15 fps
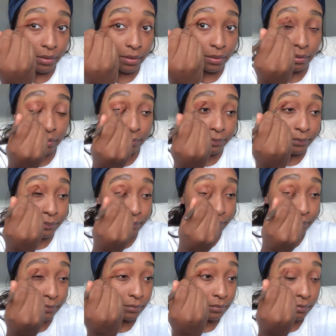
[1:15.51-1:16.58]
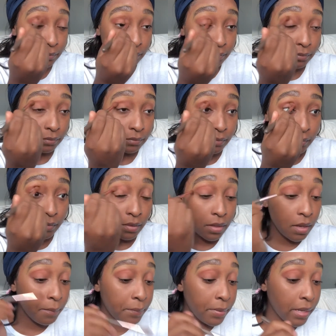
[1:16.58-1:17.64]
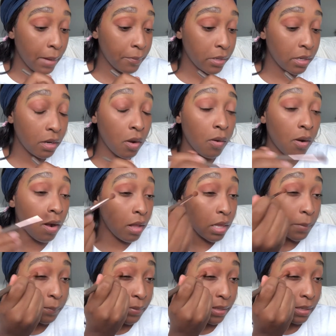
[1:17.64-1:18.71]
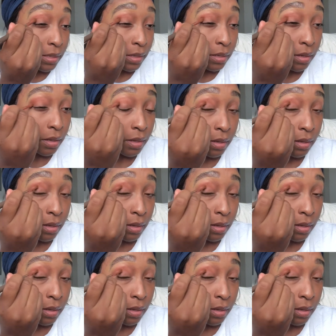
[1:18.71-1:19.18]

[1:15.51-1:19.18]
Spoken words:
But yeah, I'm gonna go all up in